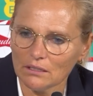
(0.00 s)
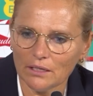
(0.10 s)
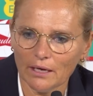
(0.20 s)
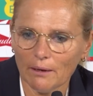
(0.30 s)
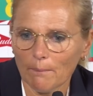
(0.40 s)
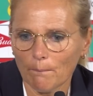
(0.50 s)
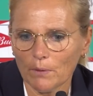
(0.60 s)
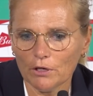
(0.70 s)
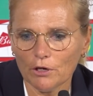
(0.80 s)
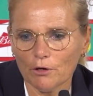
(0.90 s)

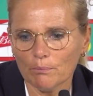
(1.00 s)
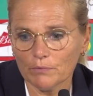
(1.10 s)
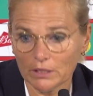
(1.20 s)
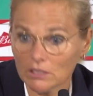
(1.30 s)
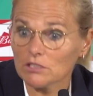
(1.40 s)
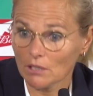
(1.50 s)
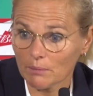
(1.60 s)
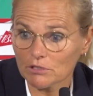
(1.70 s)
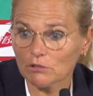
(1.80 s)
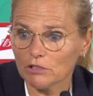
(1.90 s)
Yeah, it is
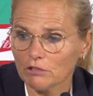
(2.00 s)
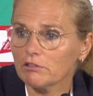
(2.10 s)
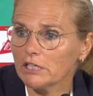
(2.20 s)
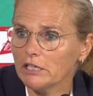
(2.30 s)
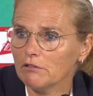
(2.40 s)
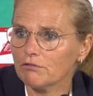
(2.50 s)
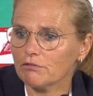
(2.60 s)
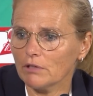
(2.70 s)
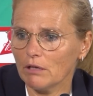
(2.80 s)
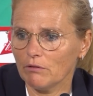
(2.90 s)
absolutely a
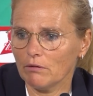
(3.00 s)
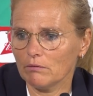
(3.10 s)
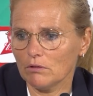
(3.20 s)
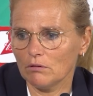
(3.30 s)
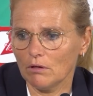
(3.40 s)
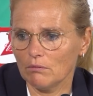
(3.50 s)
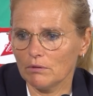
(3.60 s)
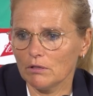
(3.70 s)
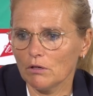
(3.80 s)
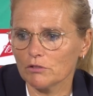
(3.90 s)
relief. And, you know,
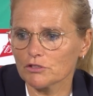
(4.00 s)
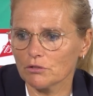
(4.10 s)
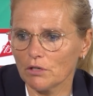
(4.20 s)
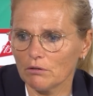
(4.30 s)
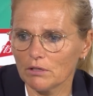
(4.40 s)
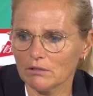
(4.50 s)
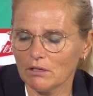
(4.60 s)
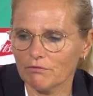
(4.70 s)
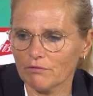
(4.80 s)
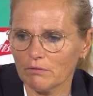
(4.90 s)
you also know that
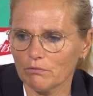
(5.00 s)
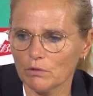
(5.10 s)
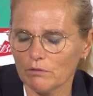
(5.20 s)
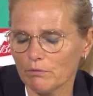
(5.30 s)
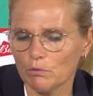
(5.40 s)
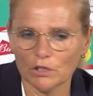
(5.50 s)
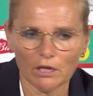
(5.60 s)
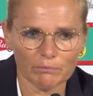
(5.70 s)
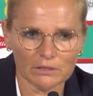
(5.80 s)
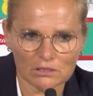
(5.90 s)
if it would
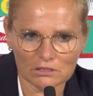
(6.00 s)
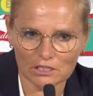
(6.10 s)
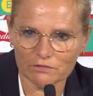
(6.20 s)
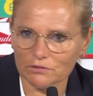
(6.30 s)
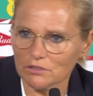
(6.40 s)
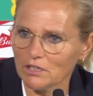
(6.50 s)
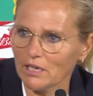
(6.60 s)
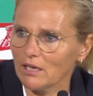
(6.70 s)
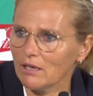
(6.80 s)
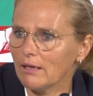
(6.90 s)
not be successful
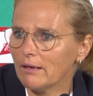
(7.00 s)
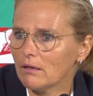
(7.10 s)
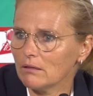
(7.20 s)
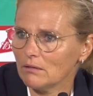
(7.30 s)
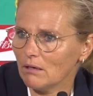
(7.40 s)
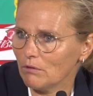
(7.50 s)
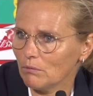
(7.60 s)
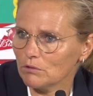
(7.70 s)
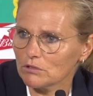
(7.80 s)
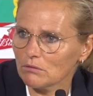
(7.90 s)
today, that we
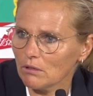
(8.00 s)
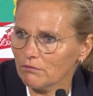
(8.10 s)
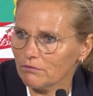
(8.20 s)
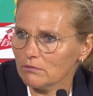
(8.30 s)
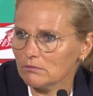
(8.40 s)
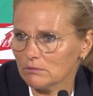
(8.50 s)
would qualify,